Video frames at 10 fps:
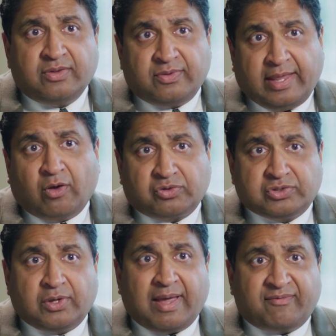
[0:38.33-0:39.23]
they
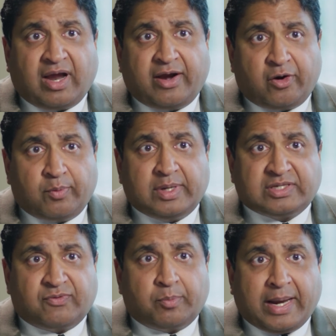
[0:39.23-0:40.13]
also have higher
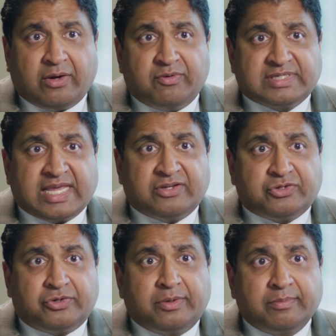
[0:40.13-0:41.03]
risk for pancreas cancer.